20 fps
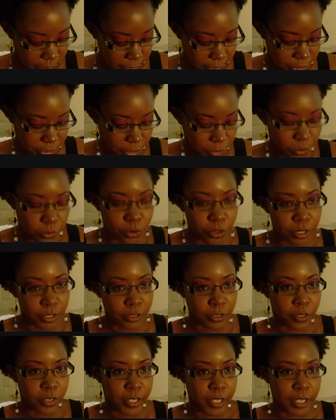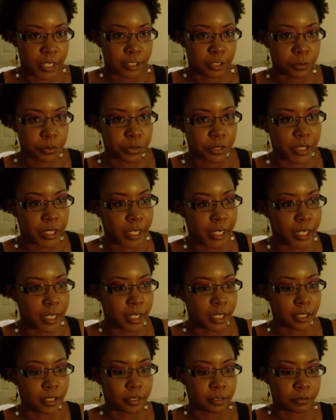and store it and all that, to put
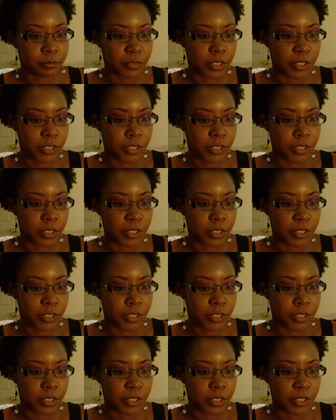a